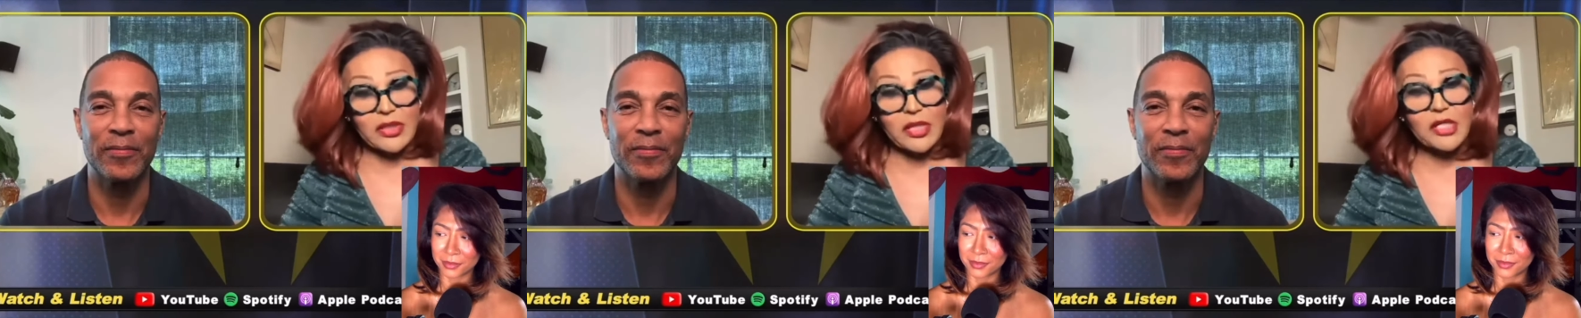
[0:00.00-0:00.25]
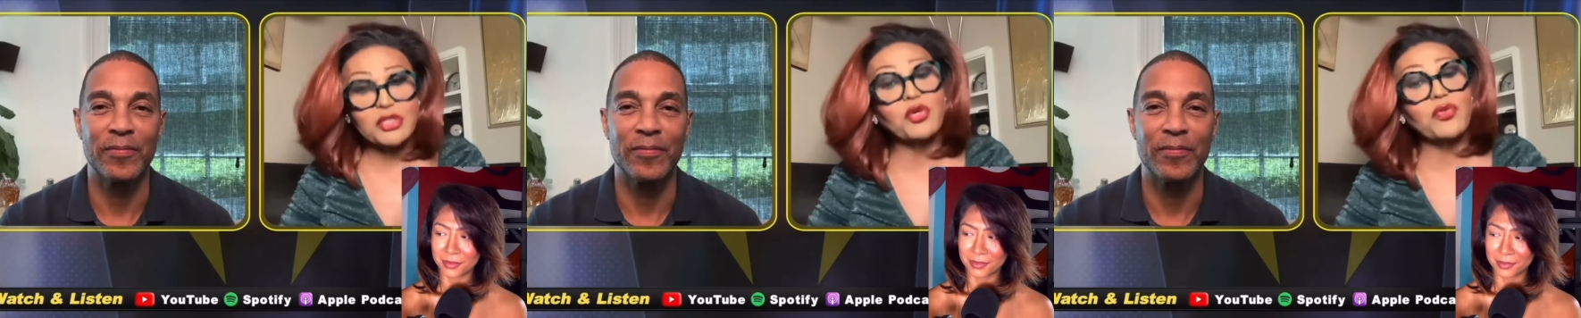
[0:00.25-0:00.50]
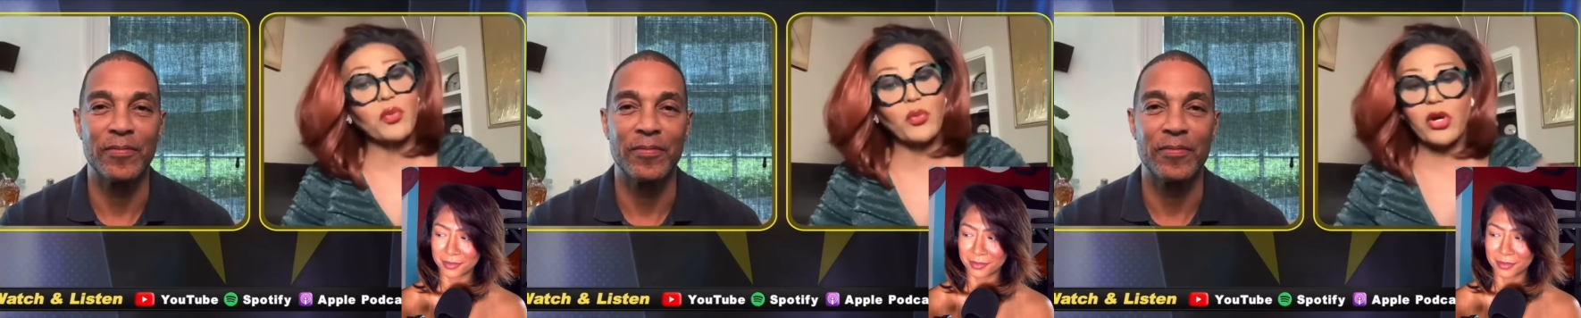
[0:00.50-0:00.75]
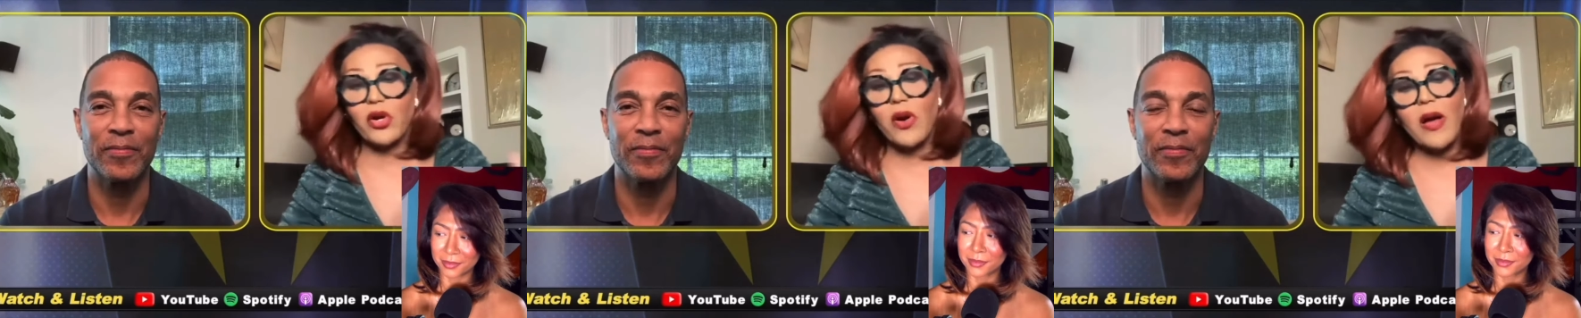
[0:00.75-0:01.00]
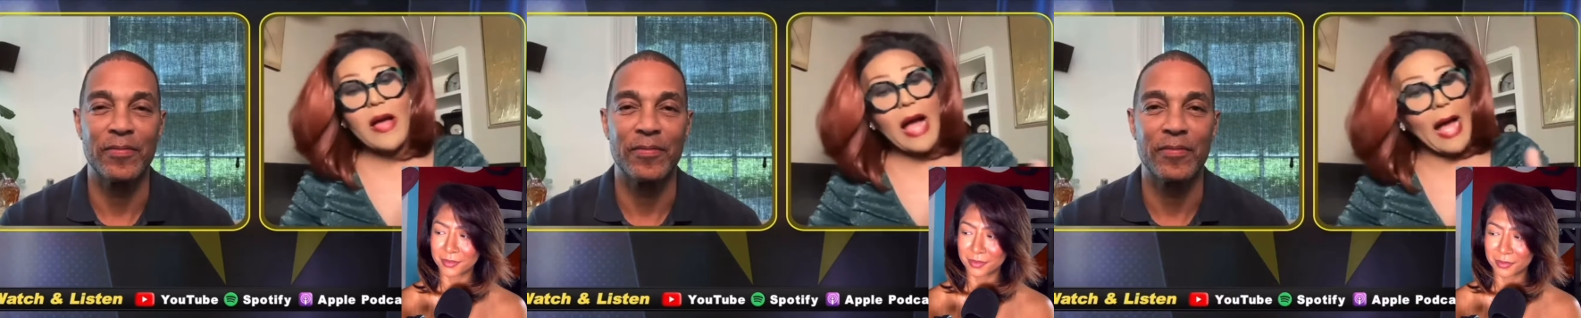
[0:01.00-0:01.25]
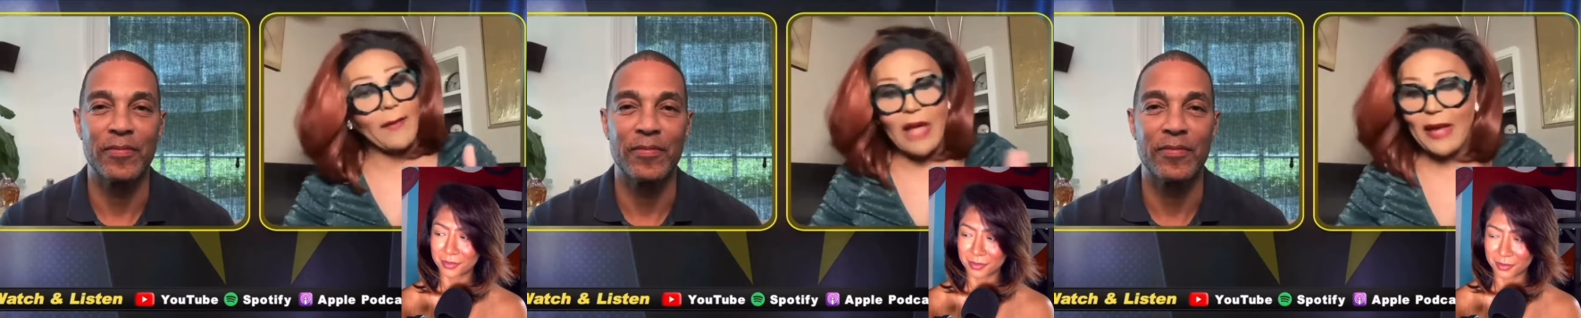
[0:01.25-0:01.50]
Speaker 1: to the world. I'm,
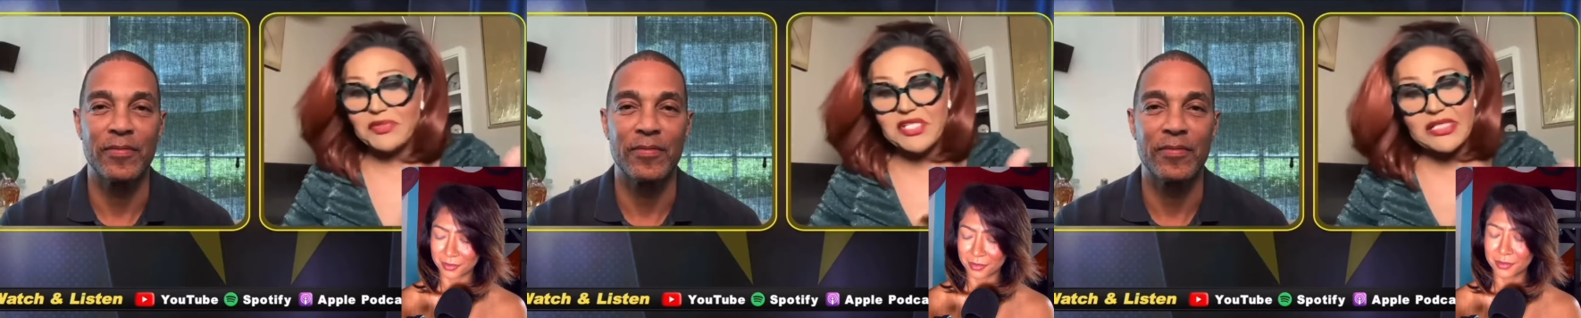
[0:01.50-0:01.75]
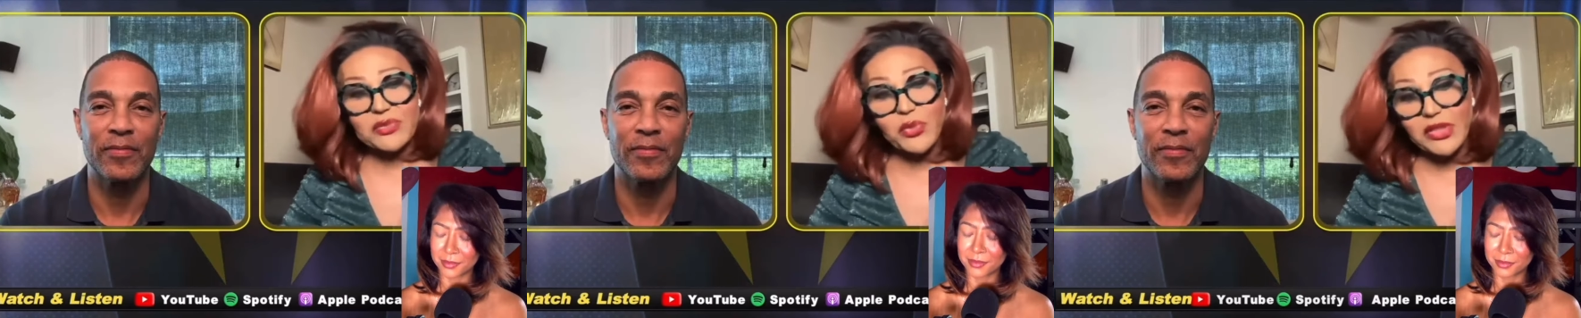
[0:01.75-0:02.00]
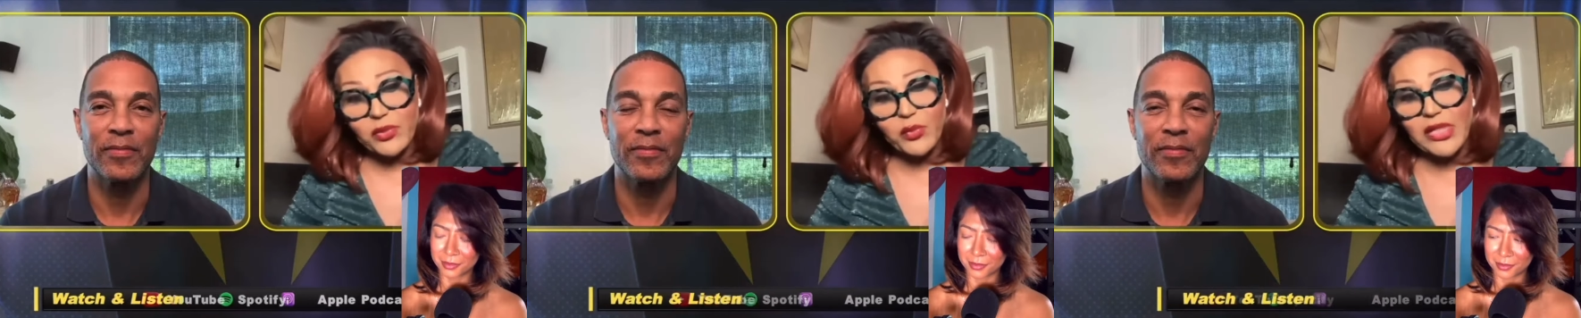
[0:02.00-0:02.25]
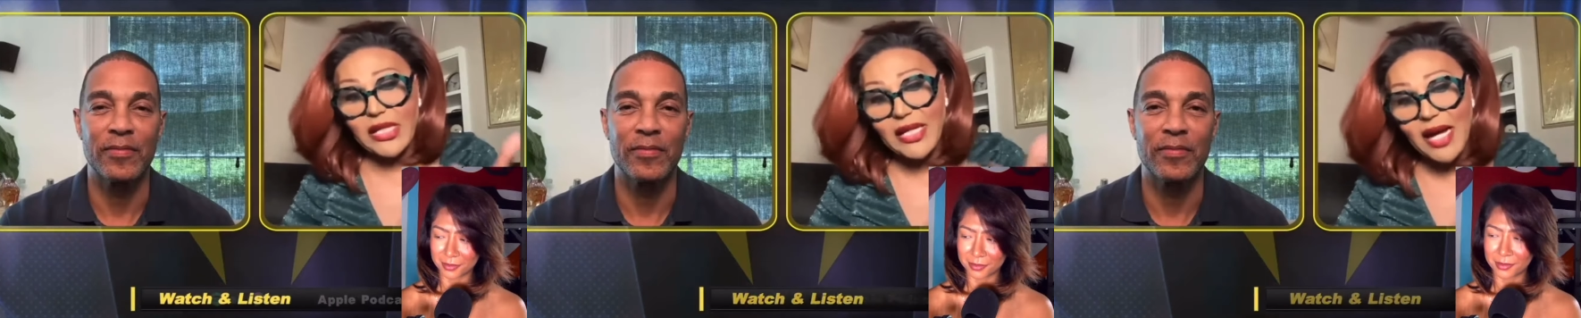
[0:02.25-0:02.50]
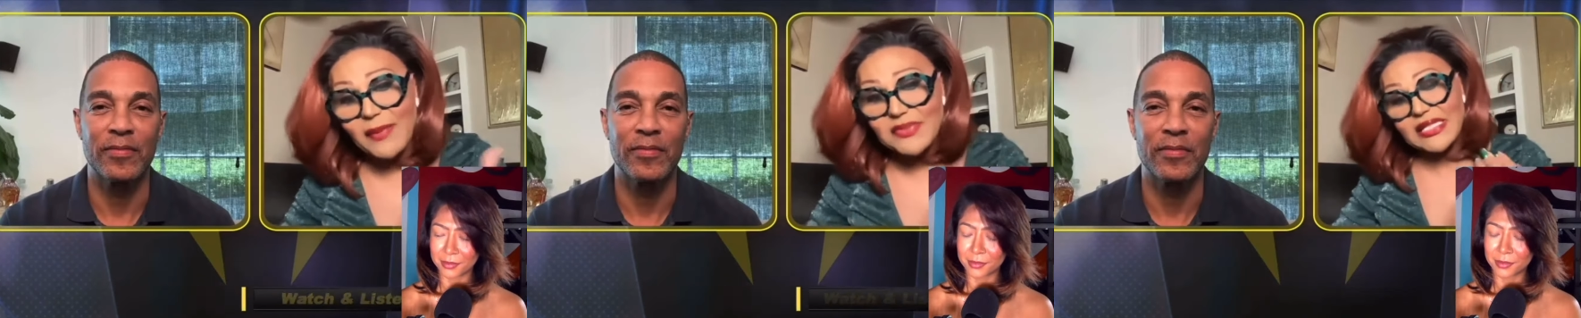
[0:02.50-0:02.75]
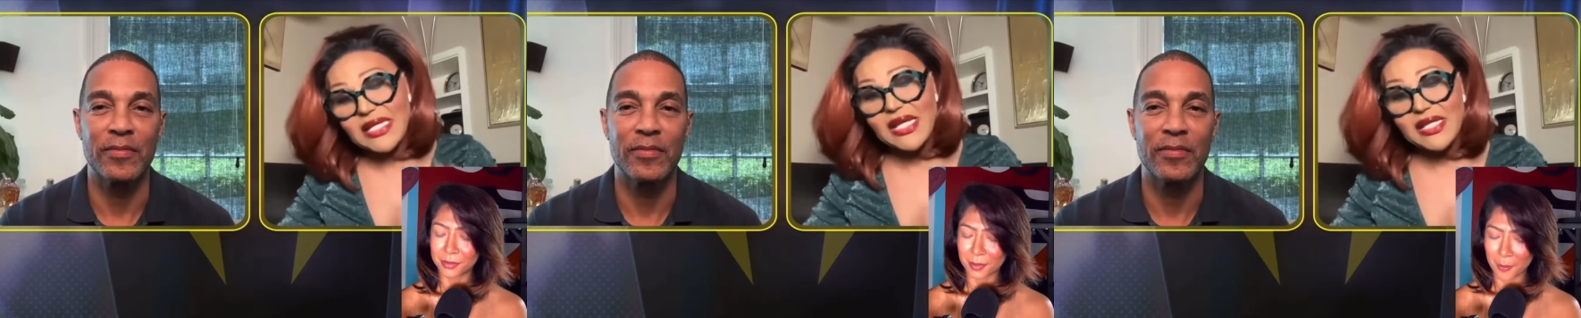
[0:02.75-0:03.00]
I'm just with when it comes out
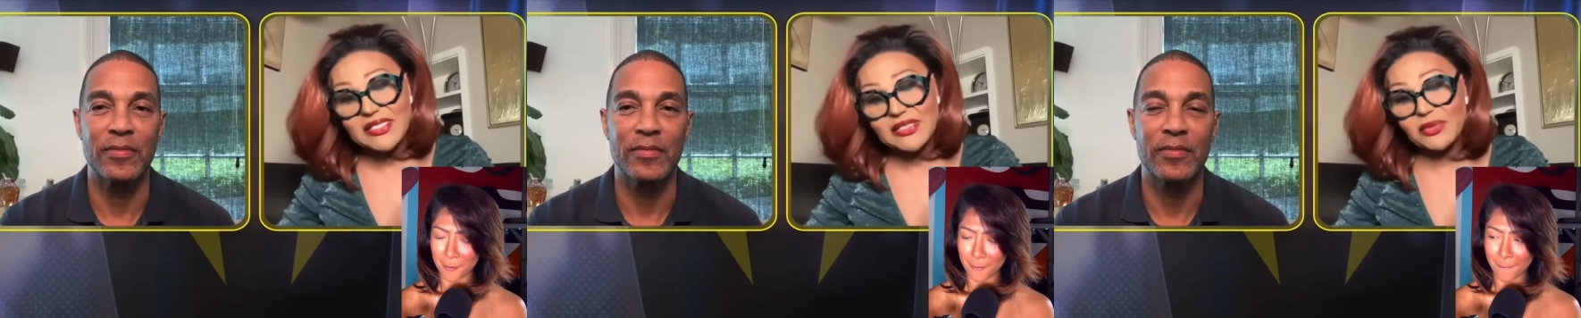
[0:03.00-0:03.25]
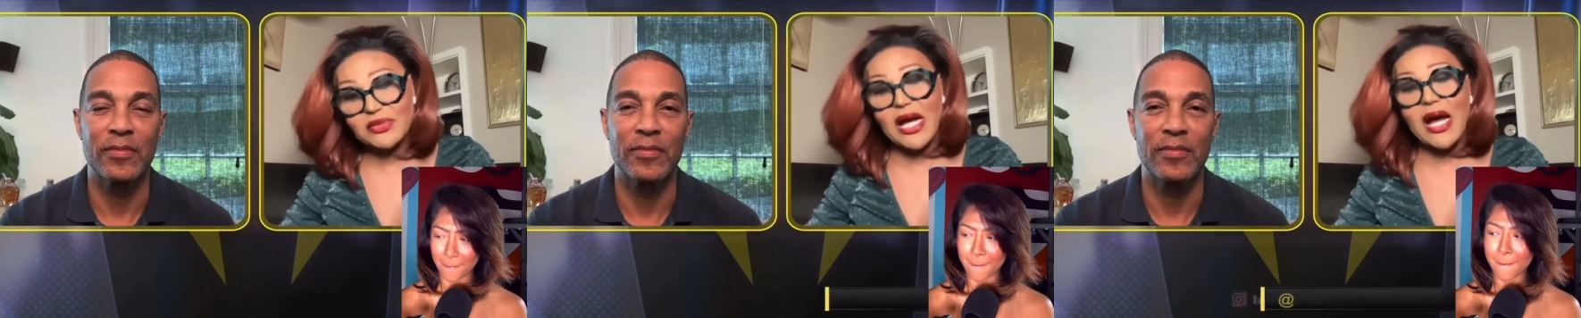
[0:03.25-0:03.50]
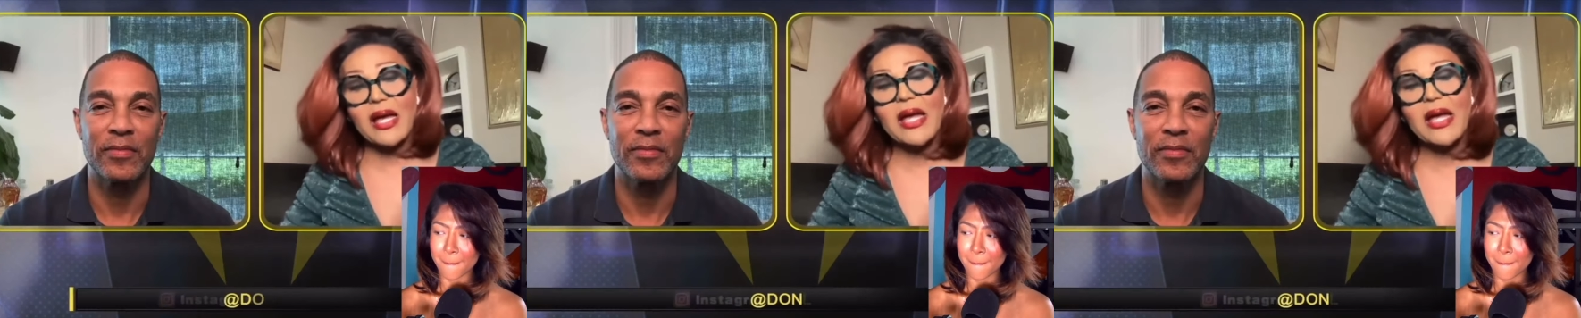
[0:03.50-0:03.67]
kids so dying,